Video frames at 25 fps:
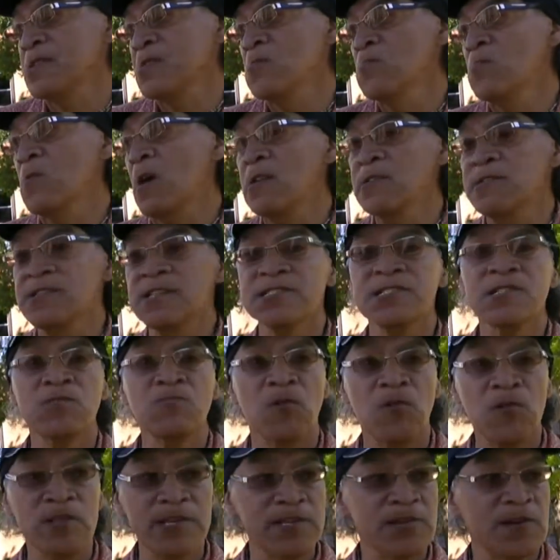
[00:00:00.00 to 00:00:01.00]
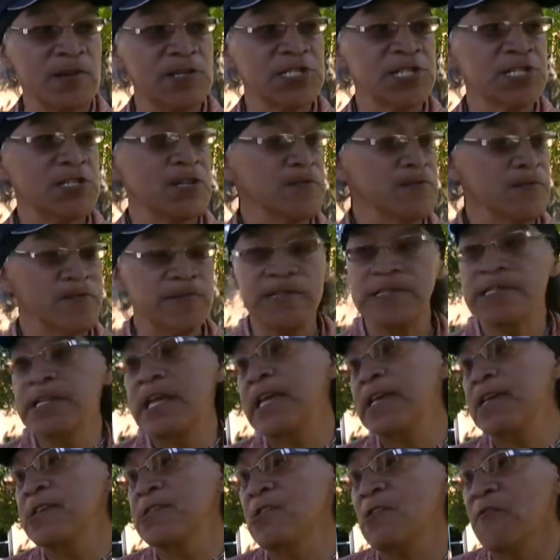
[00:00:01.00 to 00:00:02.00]
while disenrolling our children and
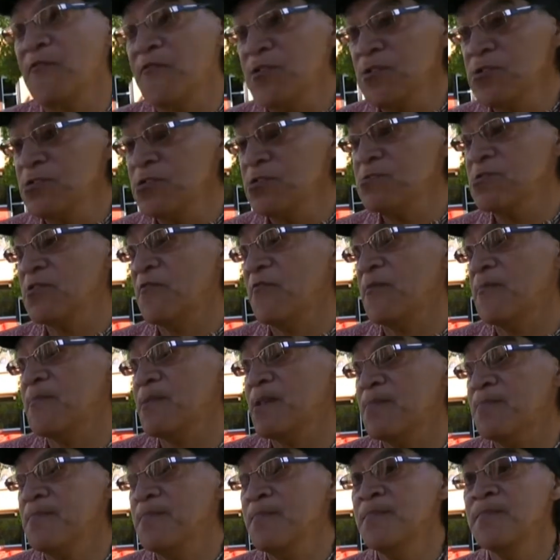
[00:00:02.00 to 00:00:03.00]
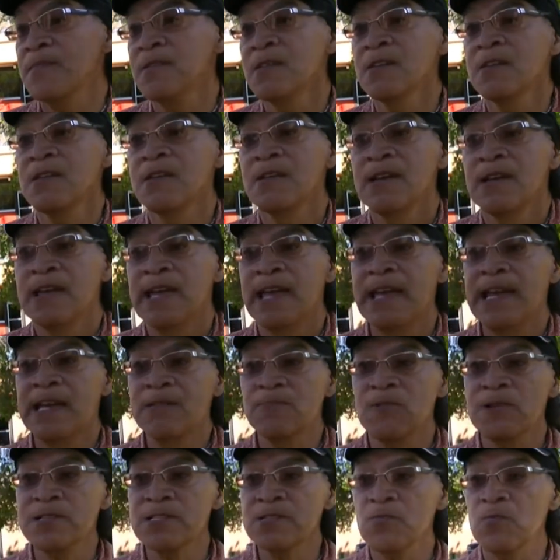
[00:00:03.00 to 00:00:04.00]
taking their futures from them.
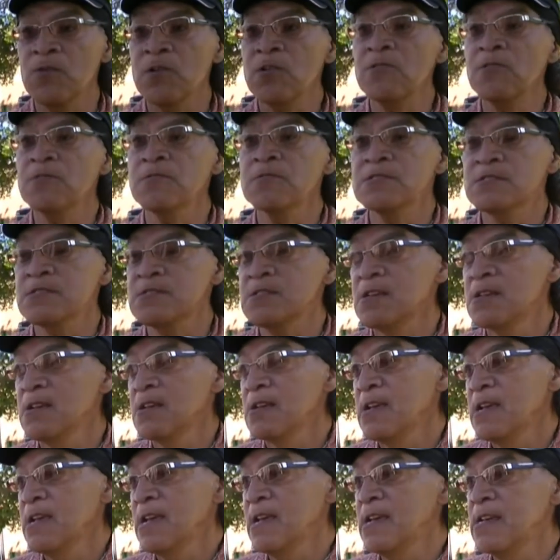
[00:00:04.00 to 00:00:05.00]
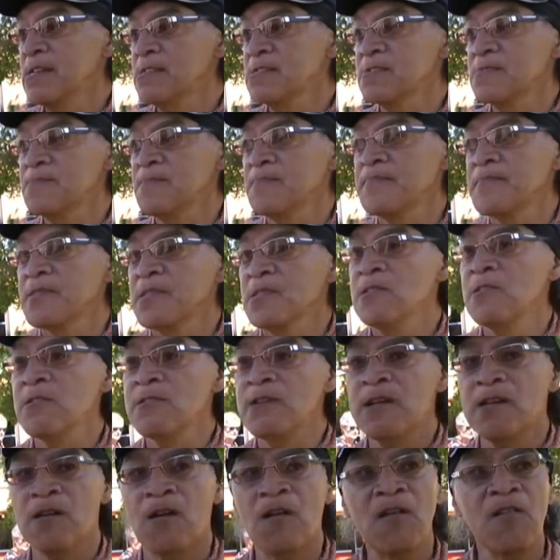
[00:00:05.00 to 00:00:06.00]
And what's worse is
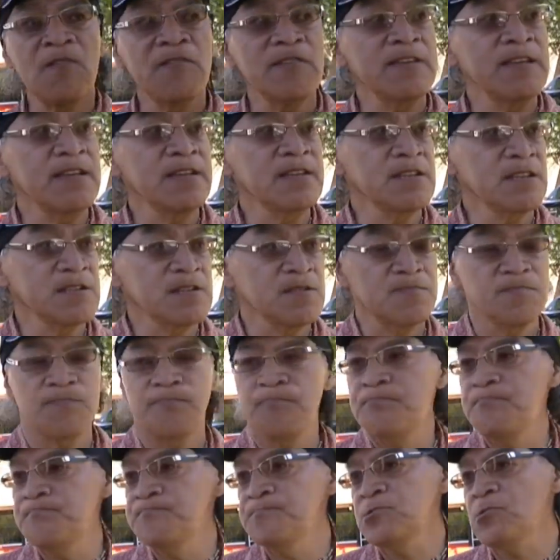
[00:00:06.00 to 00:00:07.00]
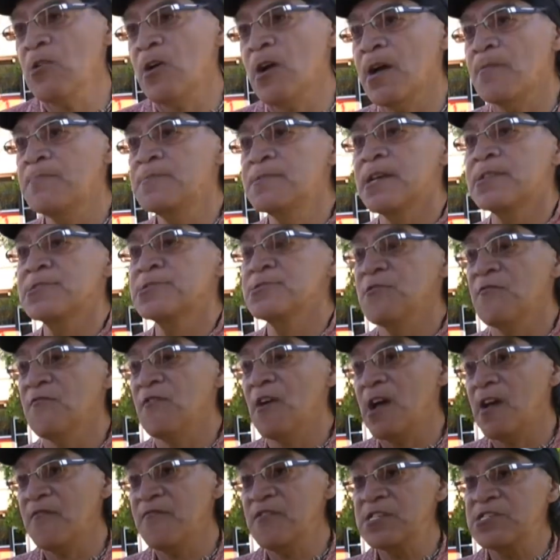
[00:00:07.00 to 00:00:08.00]
look at all the Indian tribes that
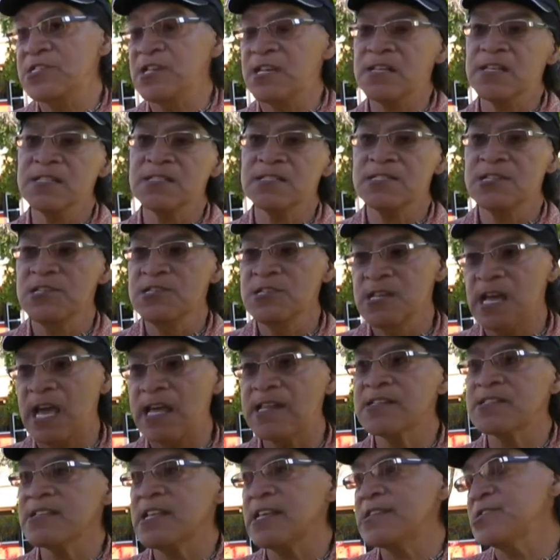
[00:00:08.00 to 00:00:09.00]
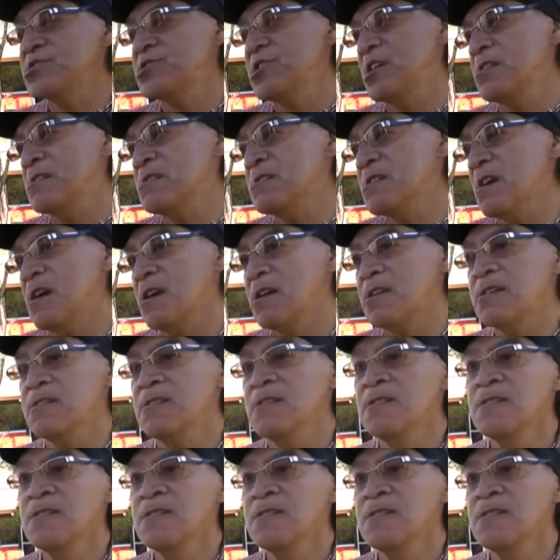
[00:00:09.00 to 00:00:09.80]
survived the United States genocide.